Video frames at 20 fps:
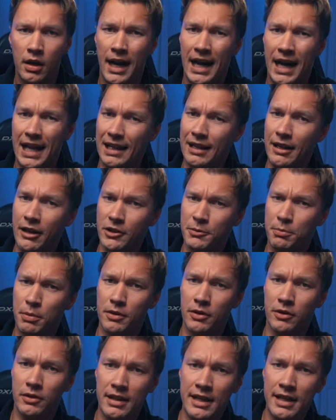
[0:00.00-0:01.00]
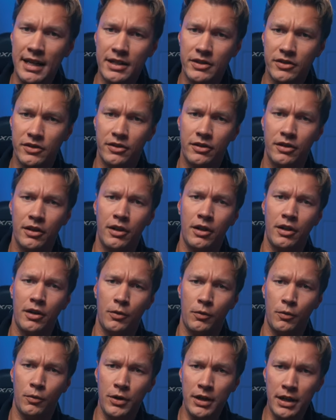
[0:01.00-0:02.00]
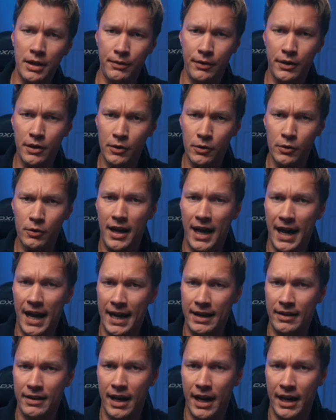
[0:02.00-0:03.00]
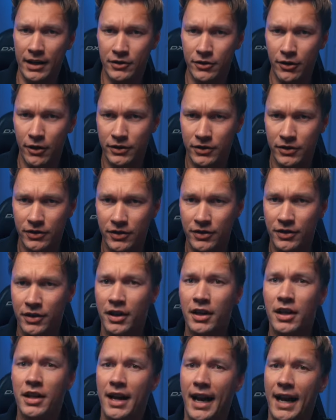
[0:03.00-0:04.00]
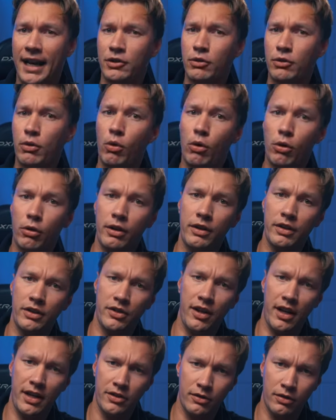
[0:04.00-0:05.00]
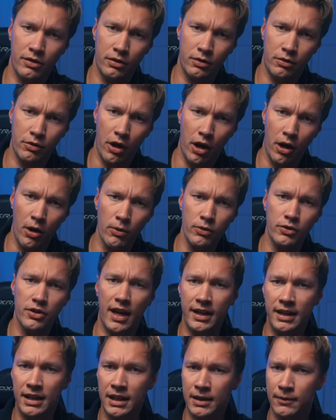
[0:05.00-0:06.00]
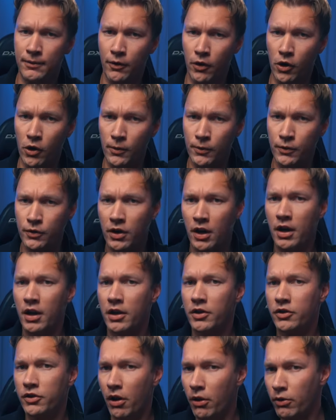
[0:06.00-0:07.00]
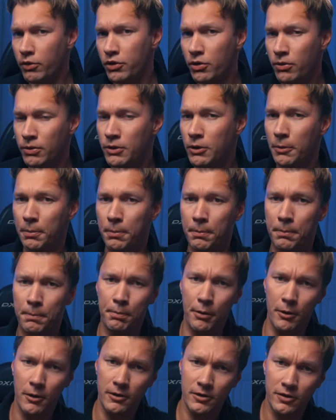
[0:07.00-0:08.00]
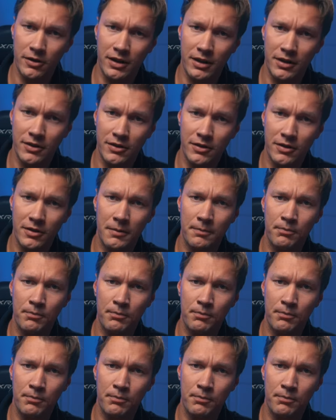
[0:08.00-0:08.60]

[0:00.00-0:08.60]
And last but not least, review, and adjust. As your organization grows and evolves, so should your policies.